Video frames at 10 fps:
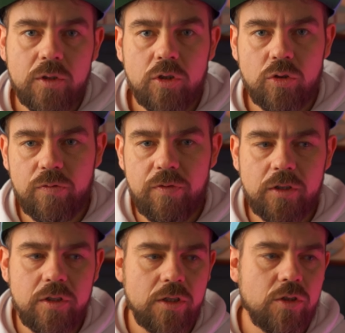So
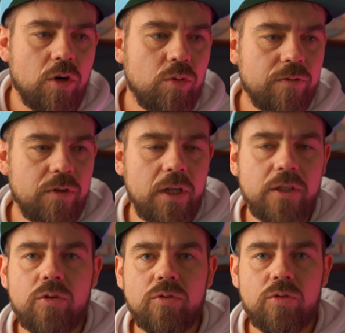first let's go with the
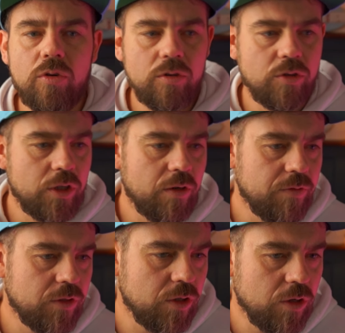LED controller
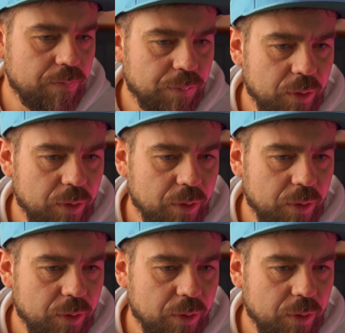servicer.